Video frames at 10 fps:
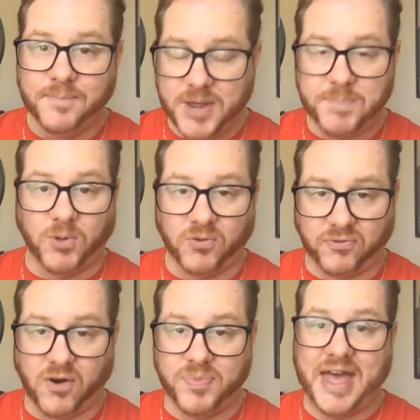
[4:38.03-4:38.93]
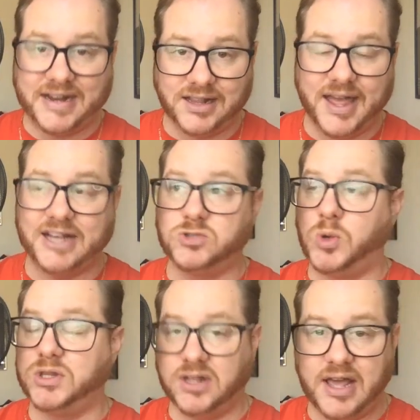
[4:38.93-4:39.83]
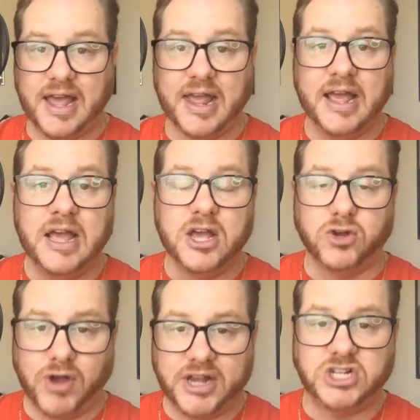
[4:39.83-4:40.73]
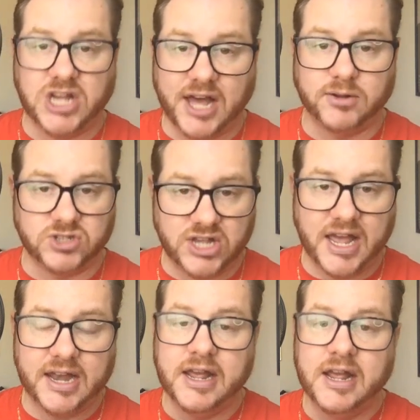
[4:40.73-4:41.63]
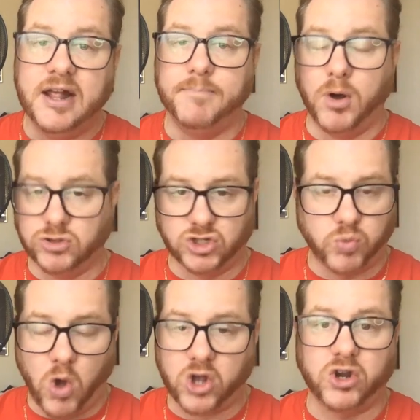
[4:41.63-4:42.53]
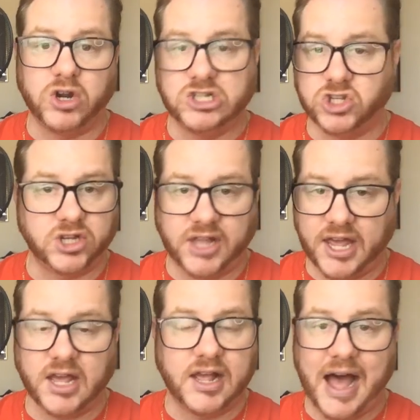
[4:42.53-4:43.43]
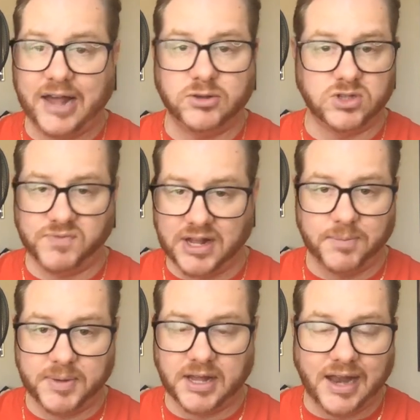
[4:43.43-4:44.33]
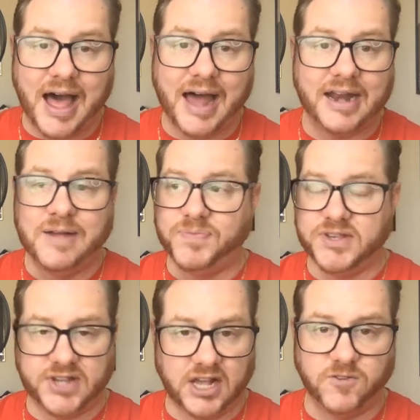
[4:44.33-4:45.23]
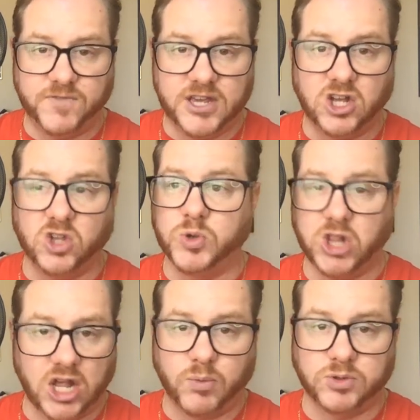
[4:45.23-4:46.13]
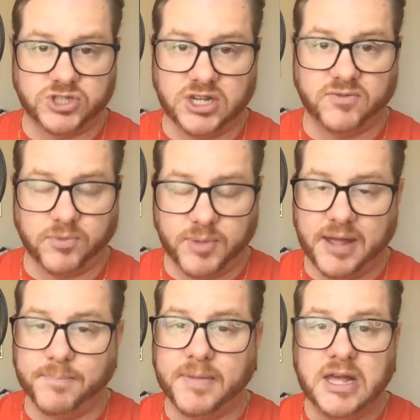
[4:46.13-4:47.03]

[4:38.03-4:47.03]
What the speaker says: people from that class? Well, today, Greg Schiano said Moses Walker is looking like a guy who's developing a lot. He's on the field. We like what we're seeing from him.